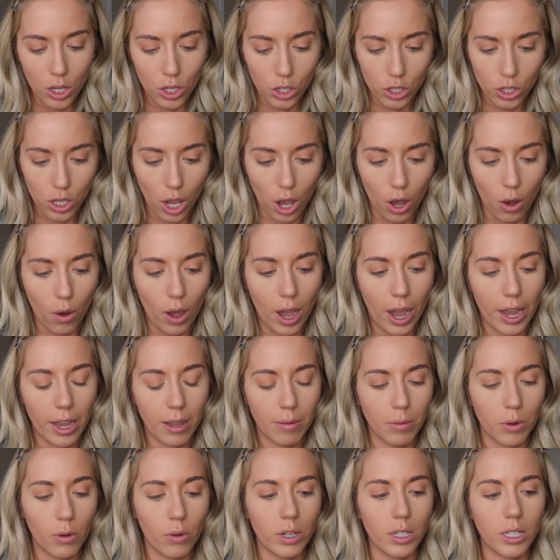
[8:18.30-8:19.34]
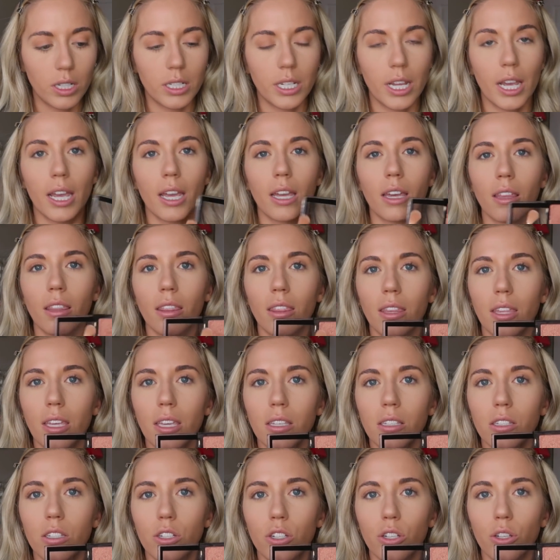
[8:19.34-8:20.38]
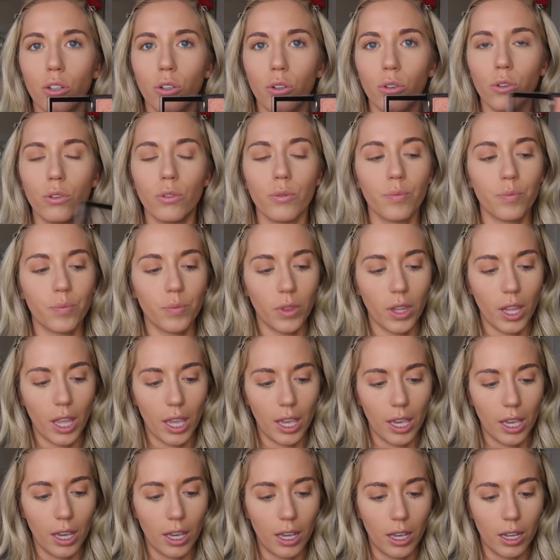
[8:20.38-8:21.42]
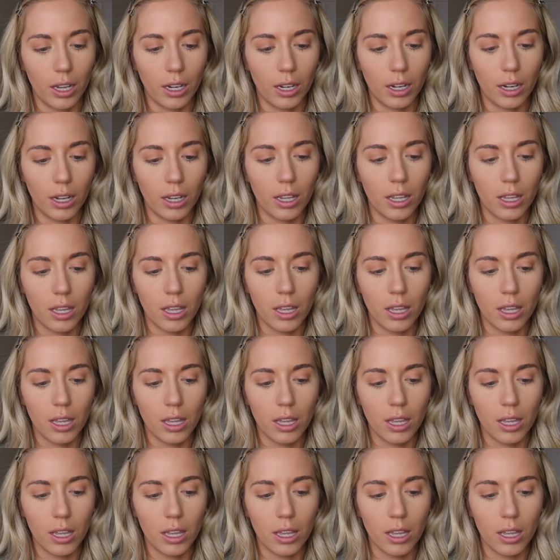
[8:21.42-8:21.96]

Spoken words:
So I am going to take these 2 and